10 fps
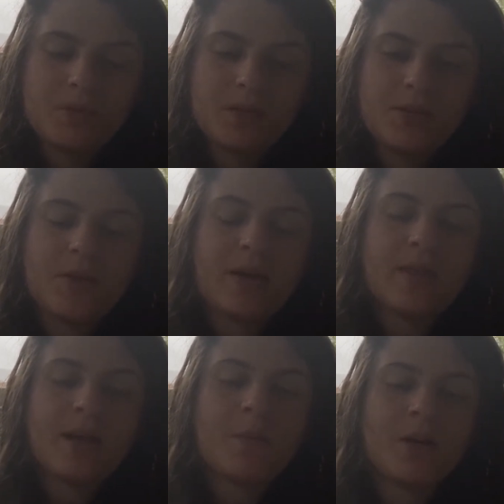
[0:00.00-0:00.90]
So I
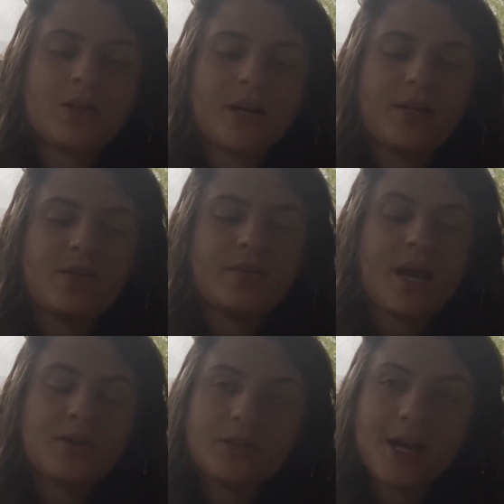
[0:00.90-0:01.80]
think I'm gonna try to do
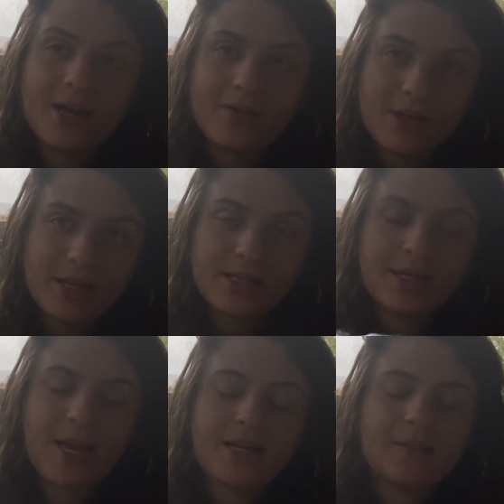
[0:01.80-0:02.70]
natural dyeing for this.
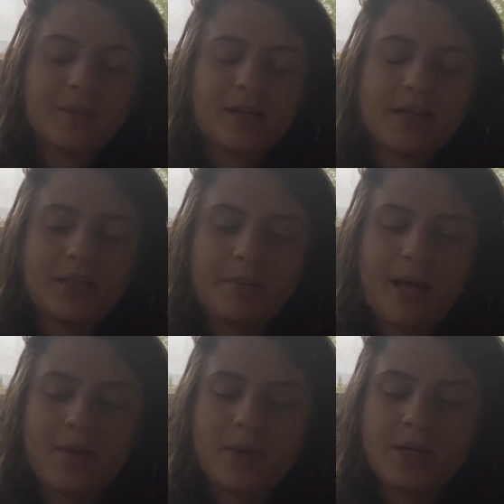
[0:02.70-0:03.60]
Hannah's been collecting
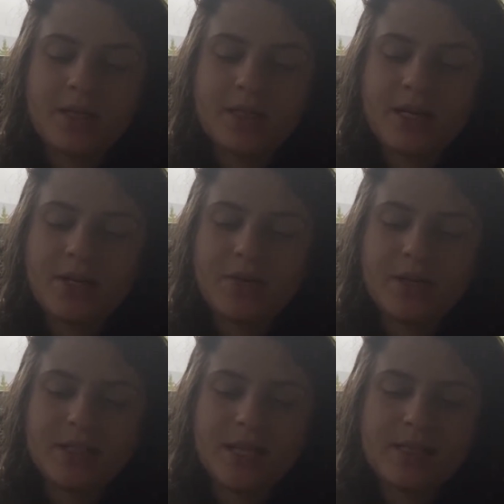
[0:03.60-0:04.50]
black walnuts and I know
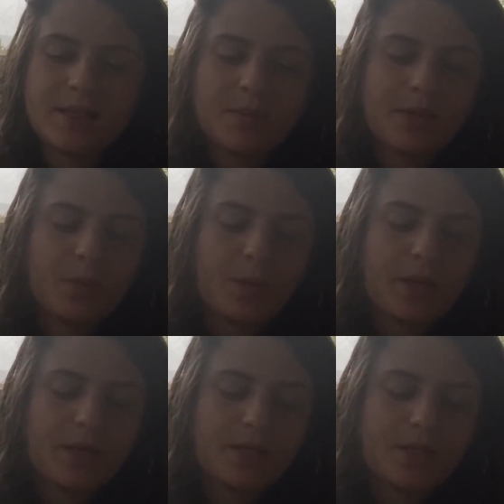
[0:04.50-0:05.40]
Chris has some near
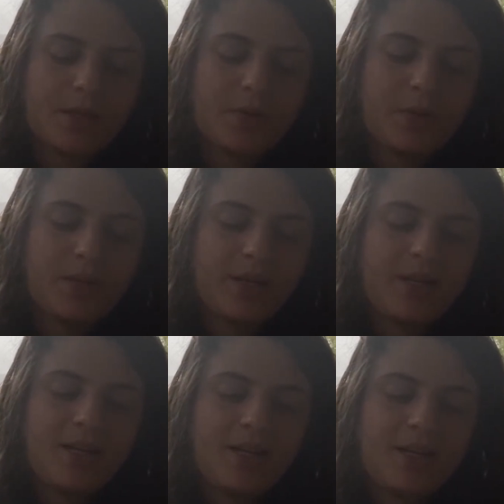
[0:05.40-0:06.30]
work too,
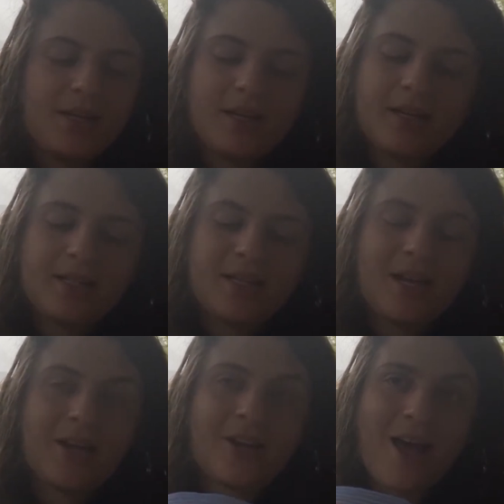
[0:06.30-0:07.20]
because then
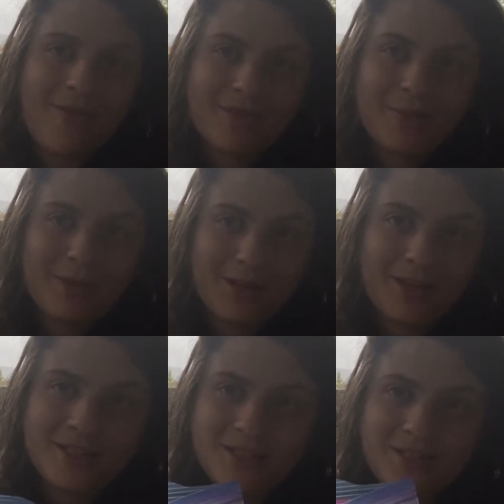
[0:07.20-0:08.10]
I could have something
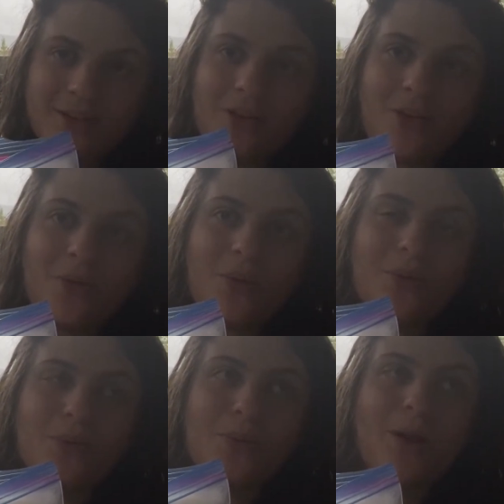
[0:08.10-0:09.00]
that's
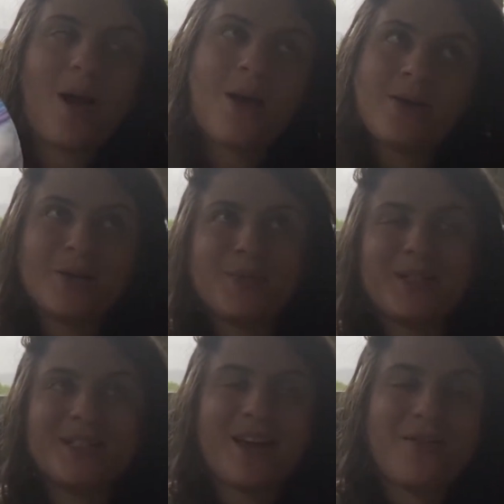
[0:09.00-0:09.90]

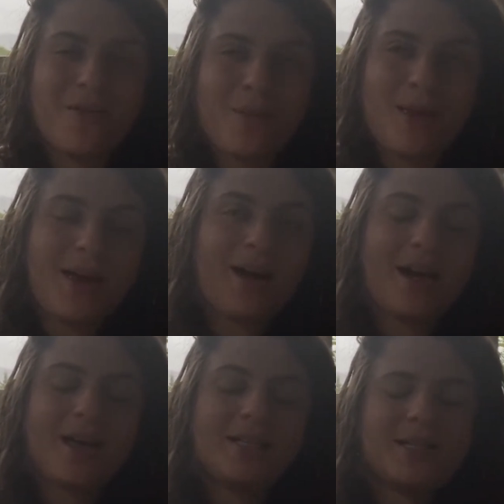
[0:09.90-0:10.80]
100% from the
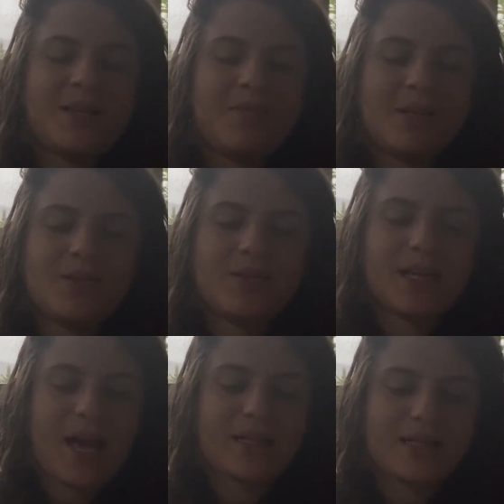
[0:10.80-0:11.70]
area since I've been using
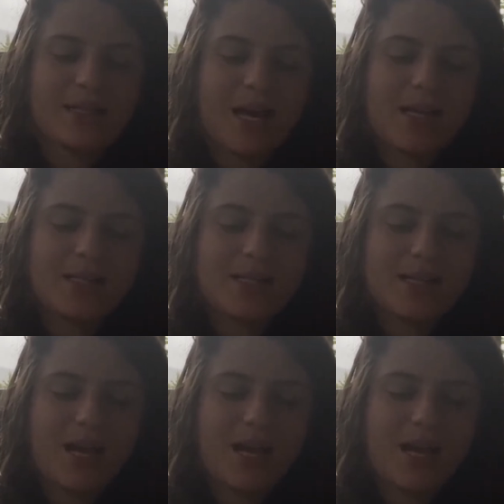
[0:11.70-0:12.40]
acid dyes to dye